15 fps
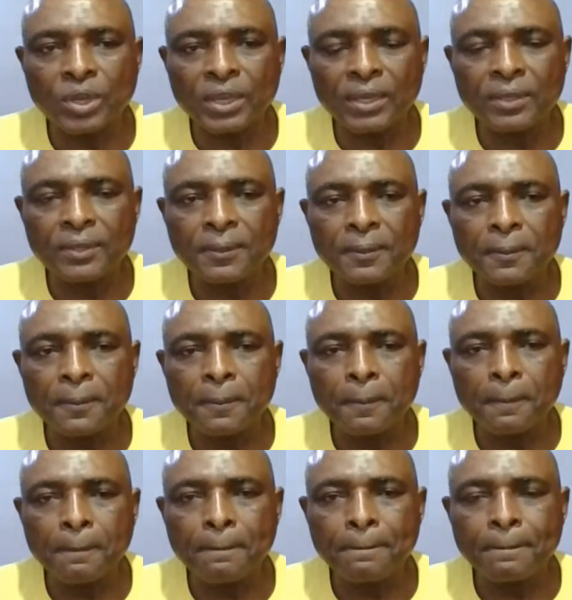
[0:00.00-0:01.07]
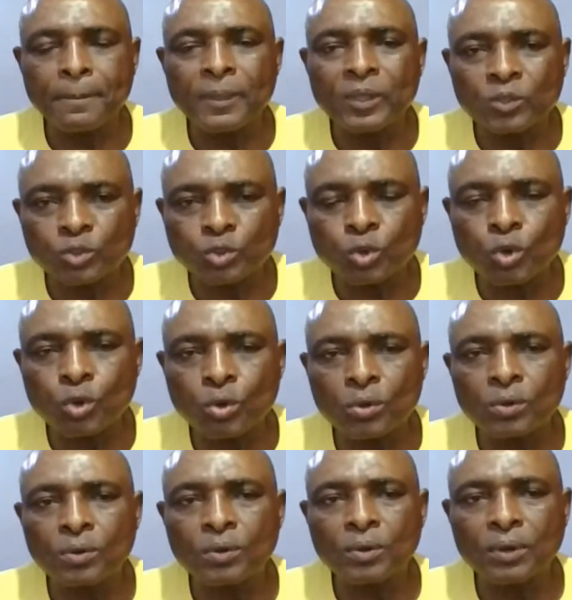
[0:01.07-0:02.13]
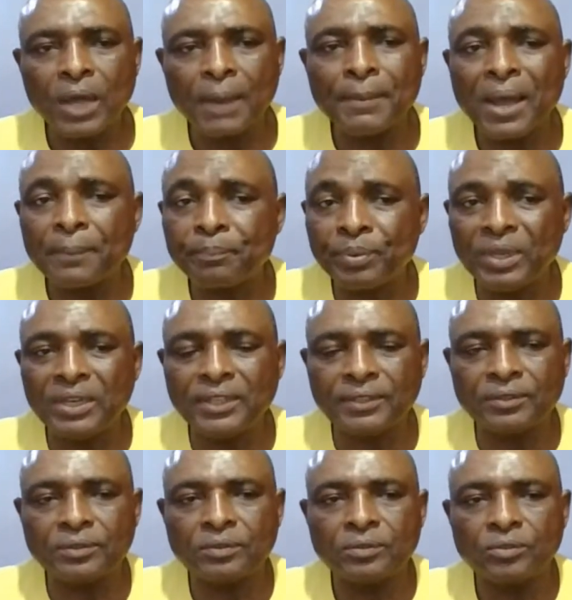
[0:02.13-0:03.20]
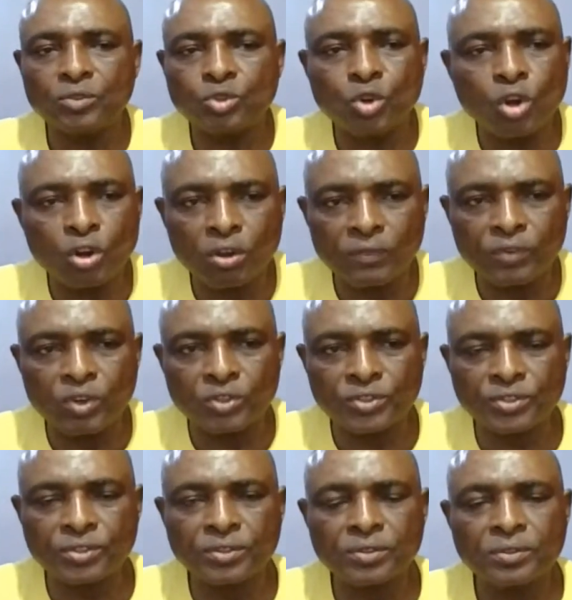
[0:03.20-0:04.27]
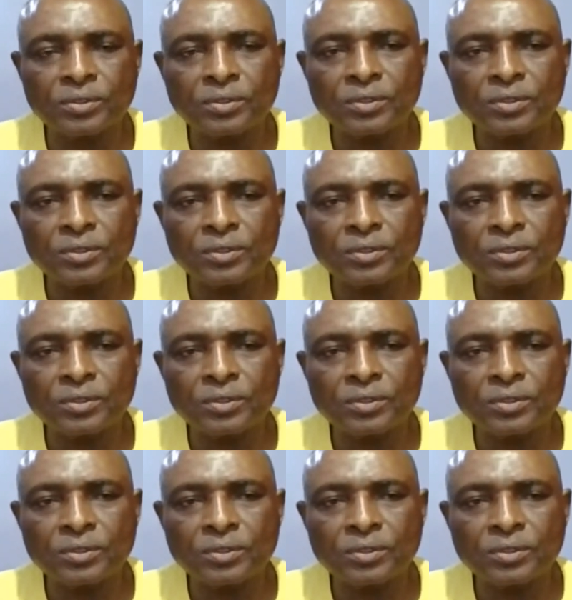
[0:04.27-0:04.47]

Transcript: Okay? So I'm appealing to all of us.